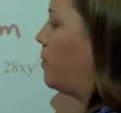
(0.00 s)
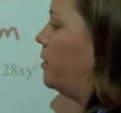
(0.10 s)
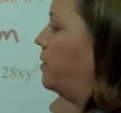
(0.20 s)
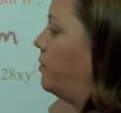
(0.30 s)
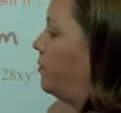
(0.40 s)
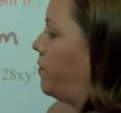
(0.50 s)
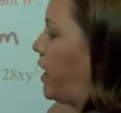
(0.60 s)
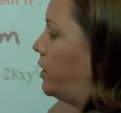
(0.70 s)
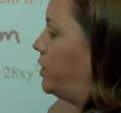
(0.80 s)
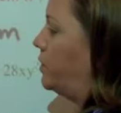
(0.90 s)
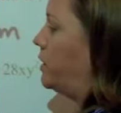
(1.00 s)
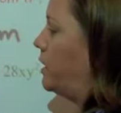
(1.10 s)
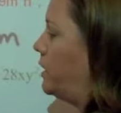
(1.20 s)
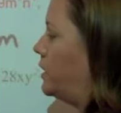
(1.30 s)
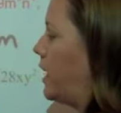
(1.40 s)
common factor of
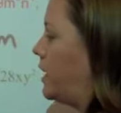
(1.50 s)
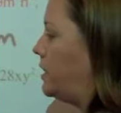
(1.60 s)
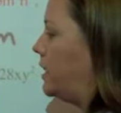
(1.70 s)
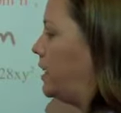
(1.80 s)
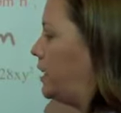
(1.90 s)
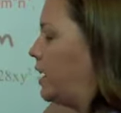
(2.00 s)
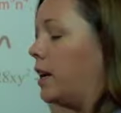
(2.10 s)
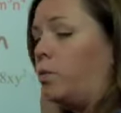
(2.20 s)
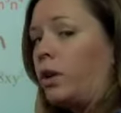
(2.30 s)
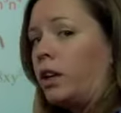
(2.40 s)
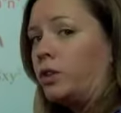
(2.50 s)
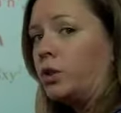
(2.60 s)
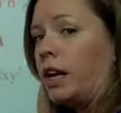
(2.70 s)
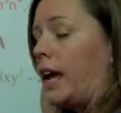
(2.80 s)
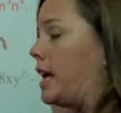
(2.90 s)
6, 18, and
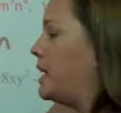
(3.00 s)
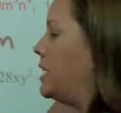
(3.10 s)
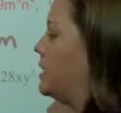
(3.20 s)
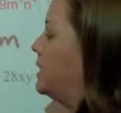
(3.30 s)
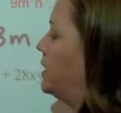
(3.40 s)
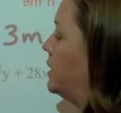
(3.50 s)
108 is